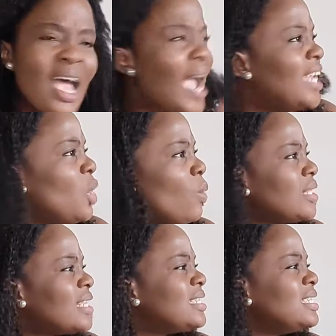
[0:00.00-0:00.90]
I don't want
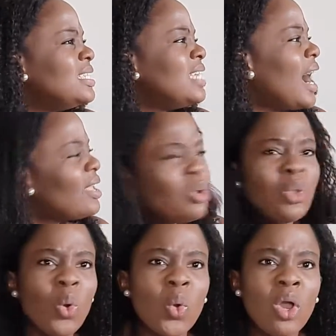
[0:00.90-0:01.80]
that to, I don't
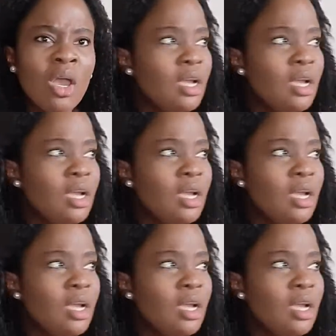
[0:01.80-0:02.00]
know.